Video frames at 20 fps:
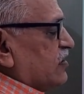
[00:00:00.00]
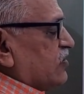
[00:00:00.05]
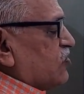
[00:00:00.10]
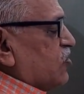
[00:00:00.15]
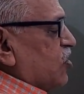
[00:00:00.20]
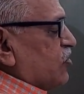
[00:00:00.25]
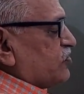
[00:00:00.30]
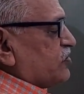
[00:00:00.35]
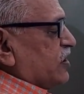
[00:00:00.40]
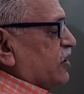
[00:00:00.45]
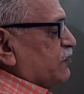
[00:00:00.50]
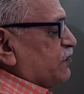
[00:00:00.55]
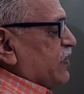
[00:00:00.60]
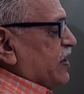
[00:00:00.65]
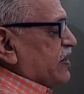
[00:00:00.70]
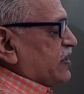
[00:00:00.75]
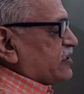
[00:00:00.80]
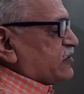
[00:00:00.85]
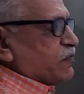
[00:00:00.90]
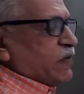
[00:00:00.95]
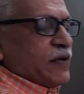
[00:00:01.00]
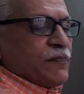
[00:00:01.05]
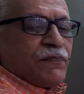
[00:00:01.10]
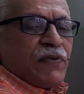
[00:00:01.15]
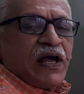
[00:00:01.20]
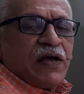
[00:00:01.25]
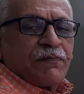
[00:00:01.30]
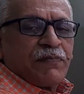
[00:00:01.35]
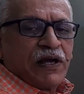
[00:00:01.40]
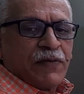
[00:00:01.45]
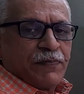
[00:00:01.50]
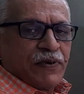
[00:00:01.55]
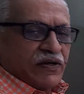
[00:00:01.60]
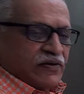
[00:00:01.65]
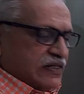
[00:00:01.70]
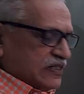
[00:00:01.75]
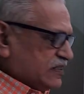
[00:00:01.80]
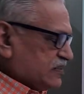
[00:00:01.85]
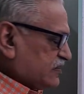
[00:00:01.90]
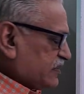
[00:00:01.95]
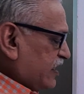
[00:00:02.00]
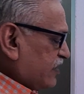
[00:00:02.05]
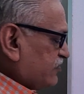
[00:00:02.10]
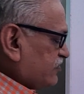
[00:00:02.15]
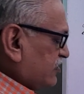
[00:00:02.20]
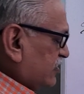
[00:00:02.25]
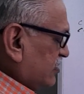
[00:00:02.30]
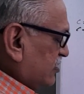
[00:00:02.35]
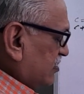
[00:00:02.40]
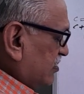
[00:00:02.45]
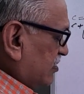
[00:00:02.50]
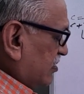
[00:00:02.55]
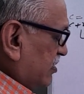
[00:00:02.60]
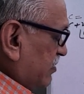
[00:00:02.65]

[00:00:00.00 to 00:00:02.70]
cos n pi x by pi, pi cancel,